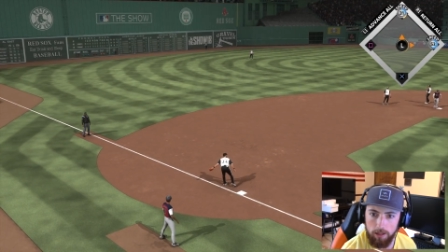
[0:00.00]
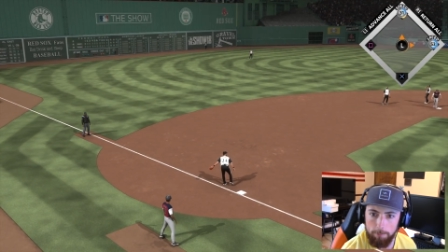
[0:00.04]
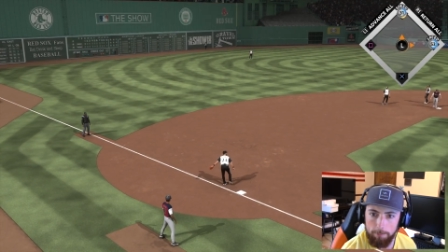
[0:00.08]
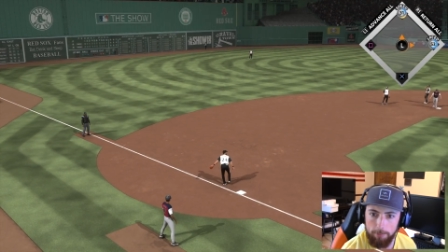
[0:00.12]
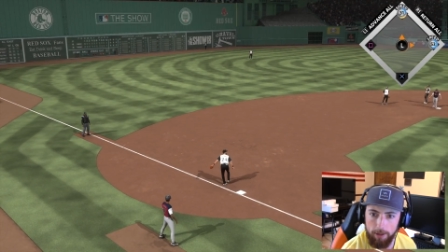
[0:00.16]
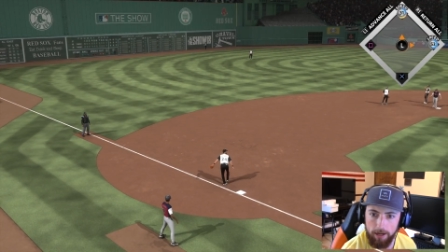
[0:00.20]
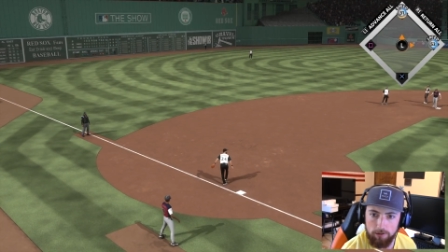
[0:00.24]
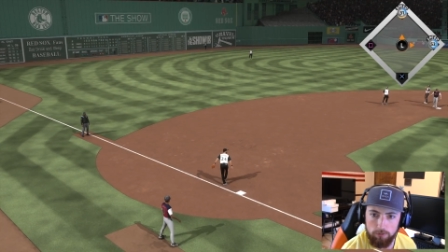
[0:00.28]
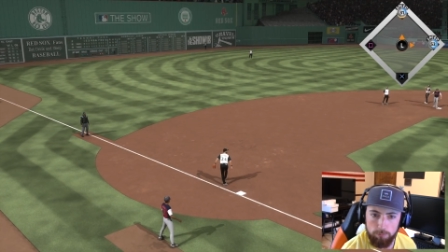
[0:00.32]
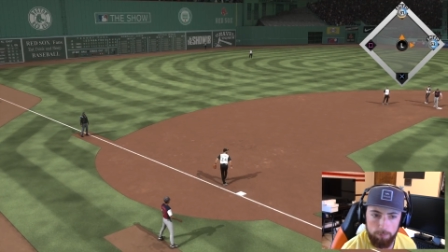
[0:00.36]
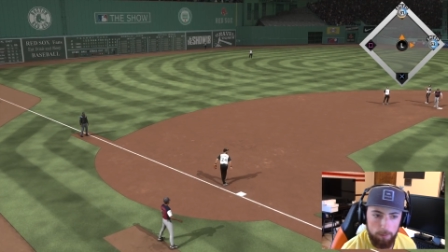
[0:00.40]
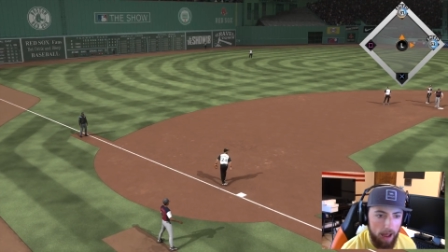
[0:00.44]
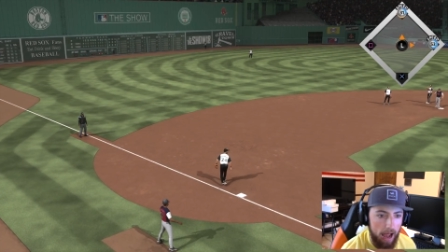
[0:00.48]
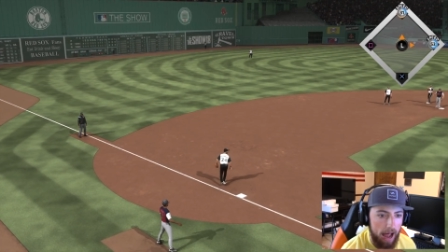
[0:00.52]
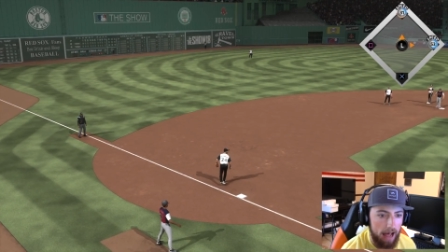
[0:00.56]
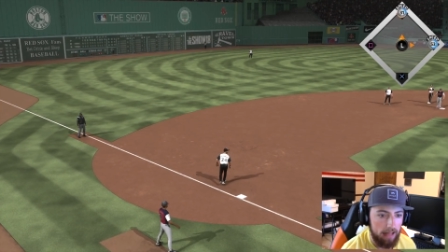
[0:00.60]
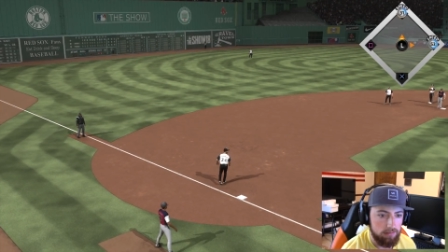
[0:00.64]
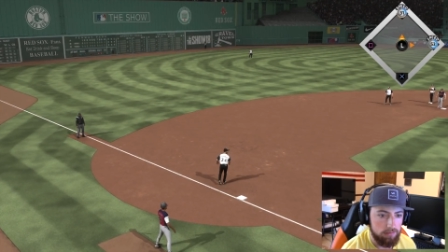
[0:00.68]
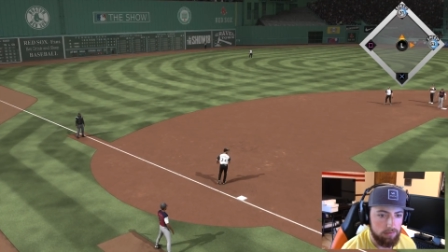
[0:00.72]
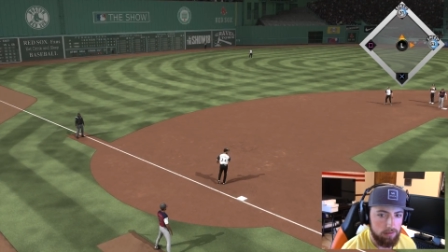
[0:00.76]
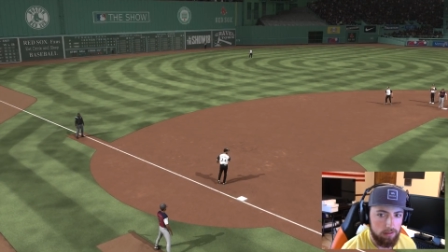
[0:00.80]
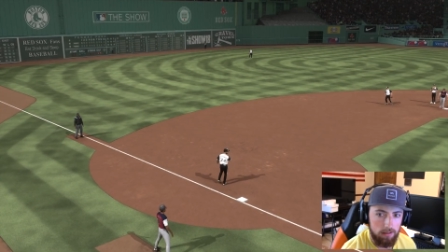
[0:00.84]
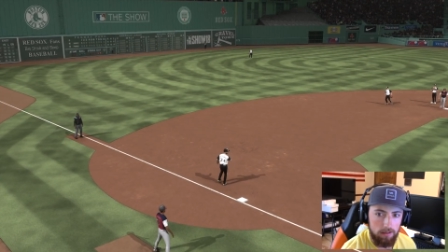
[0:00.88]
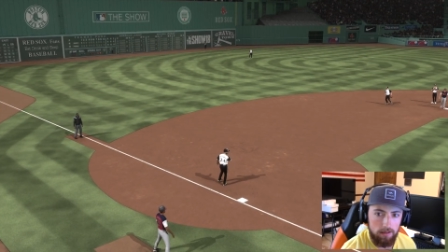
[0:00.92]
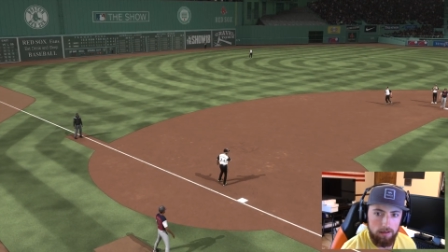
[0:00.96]
the base
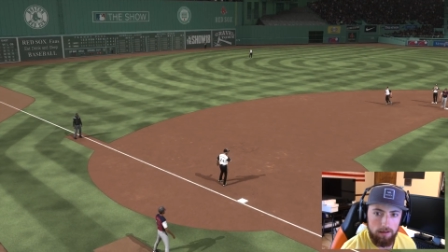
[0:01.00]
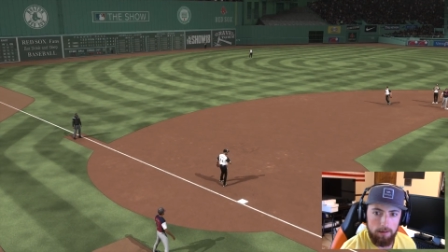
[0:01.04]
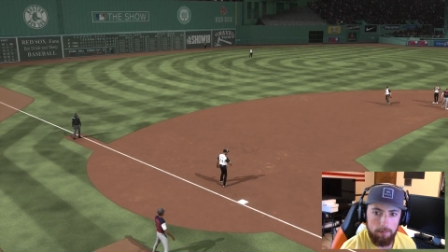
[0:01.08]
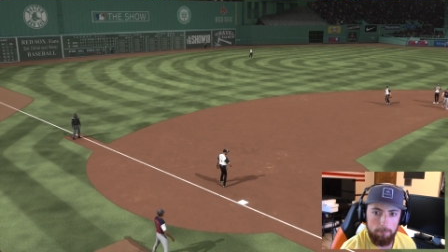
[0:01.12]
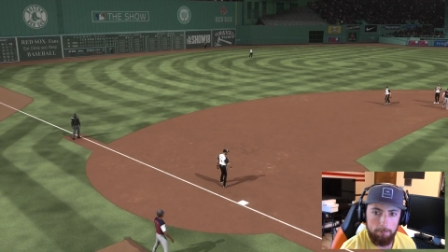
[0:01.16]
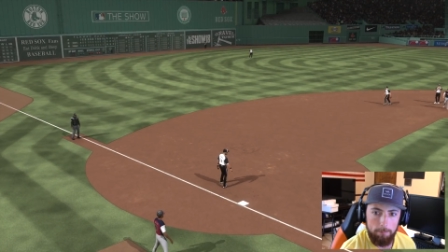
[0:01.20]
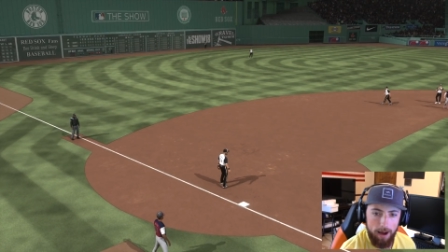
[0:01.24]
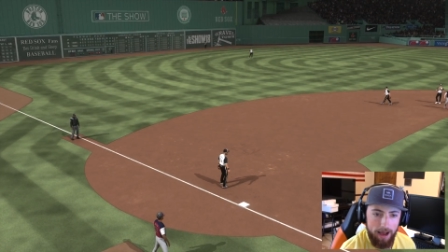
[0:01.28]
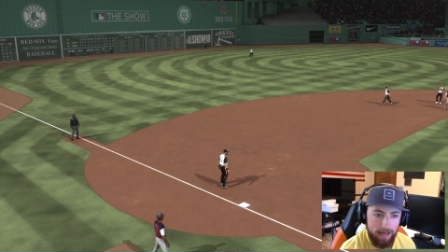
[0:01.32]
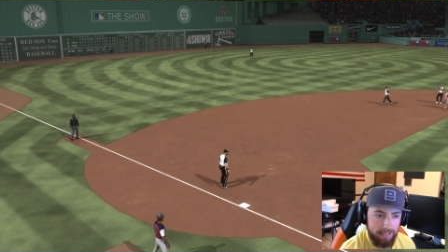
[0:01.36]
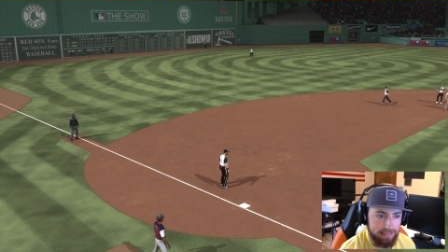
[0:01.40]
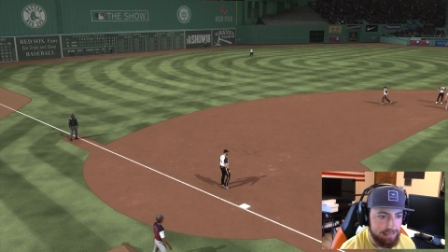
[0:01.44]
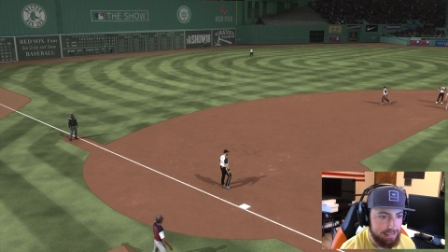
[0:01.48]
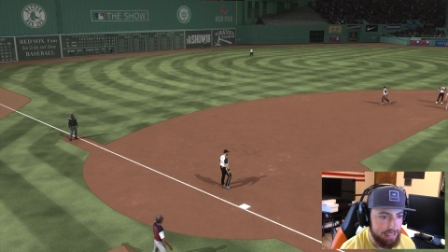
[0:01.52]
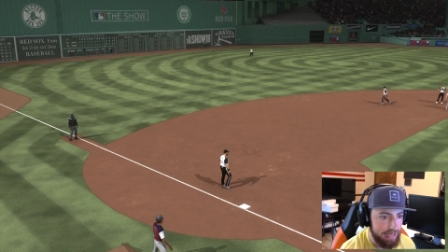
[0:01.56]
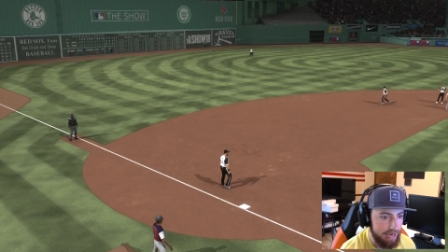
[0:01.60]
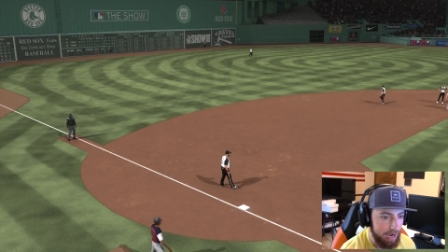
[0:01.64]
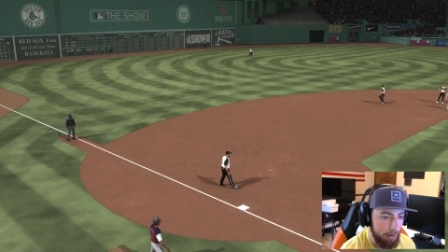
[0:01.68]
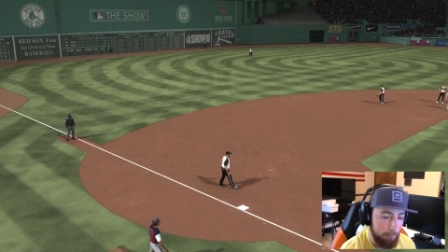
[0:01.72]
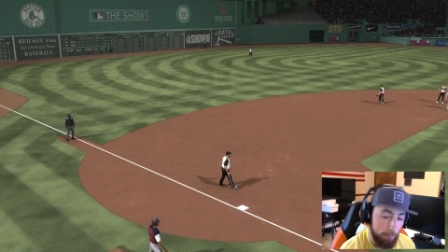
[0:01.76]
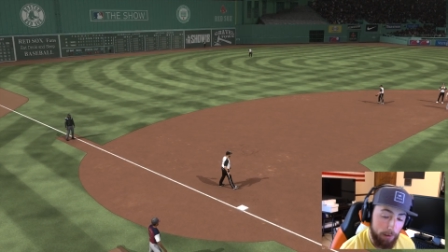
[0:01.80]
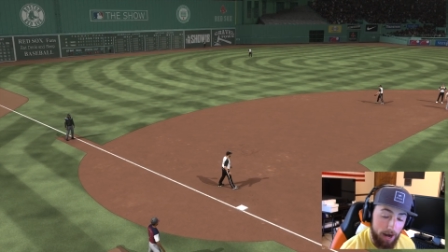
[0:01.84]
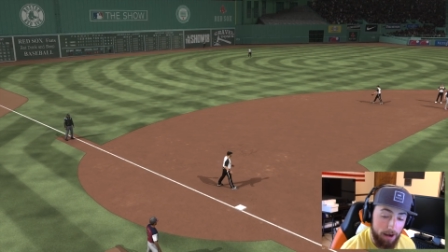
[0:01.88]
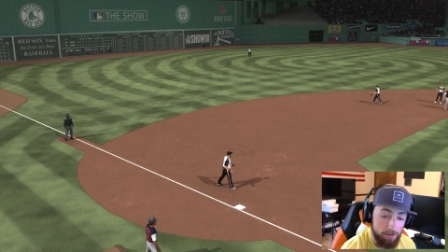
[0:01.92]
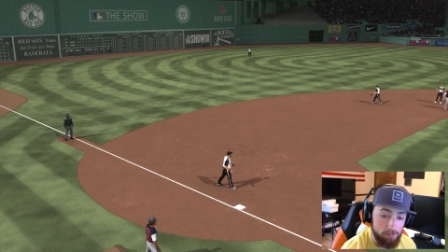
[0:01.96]
pass. My
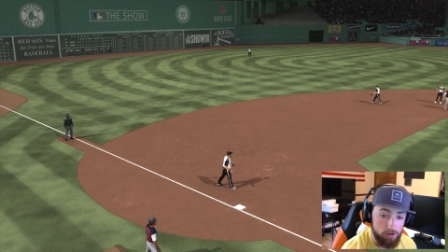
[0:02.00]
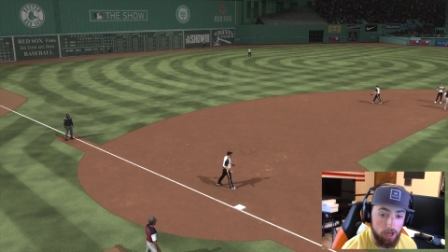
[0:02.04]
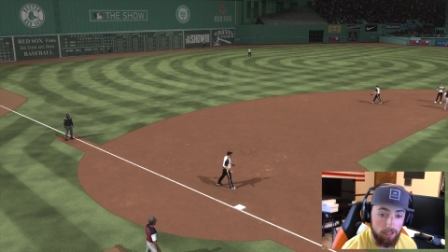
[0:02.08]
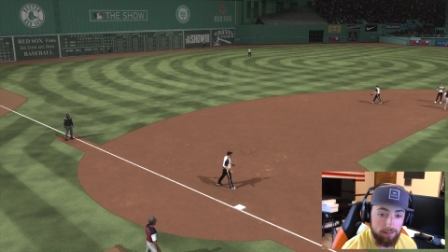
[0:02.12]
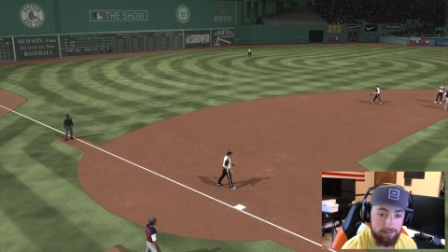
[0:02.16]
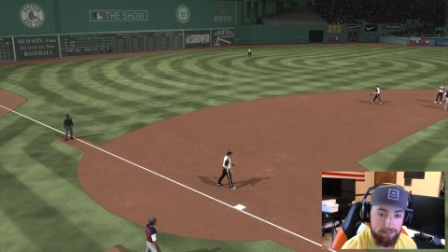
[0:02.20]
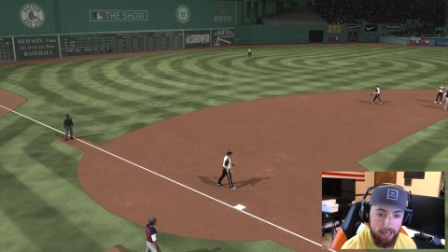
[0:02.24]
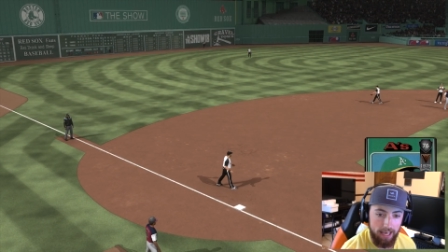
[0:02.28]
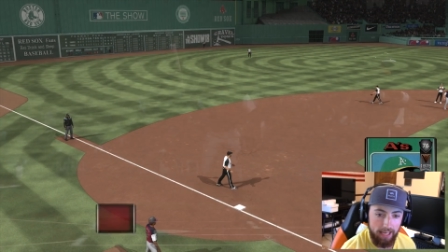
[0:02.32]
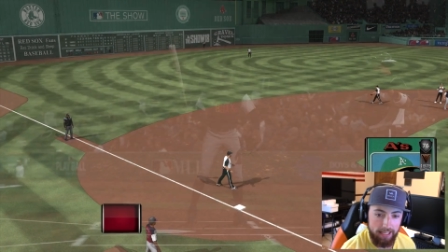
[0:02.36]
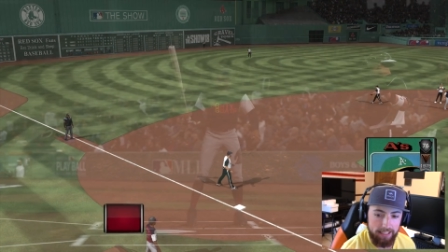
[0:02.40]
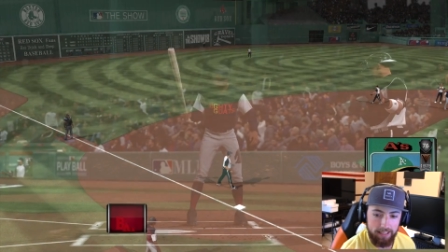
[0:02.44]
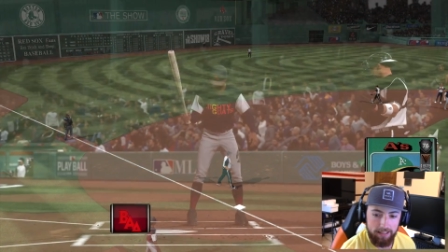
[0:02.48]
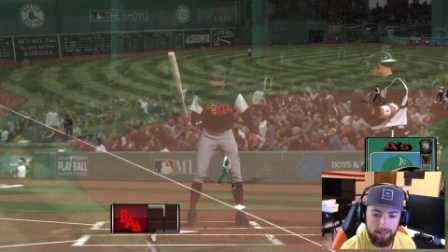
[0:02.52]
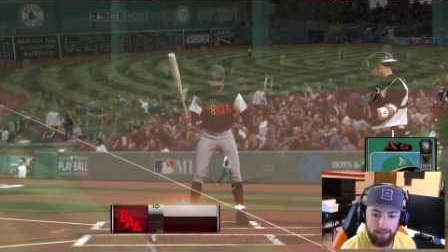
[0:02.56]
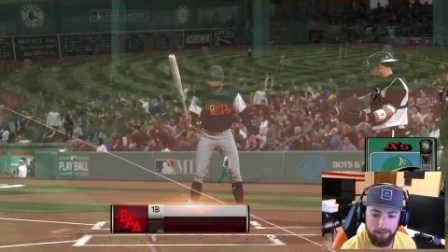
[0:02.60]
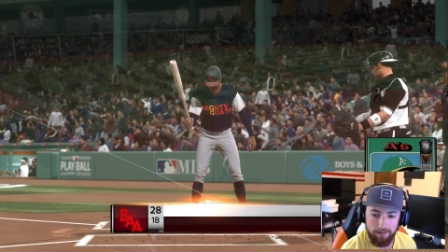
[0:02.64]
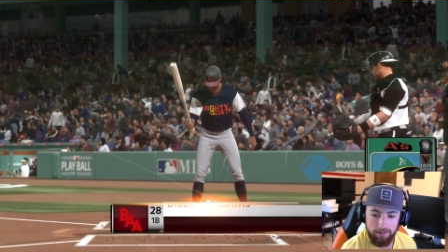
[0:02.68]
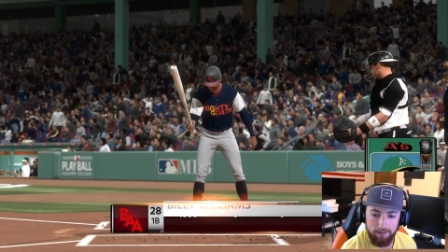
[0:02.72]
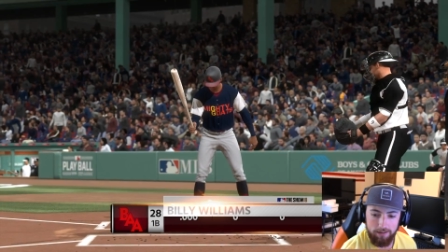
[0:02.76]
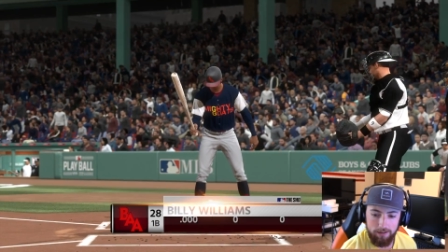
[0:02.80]
God, whatever, I'll take it.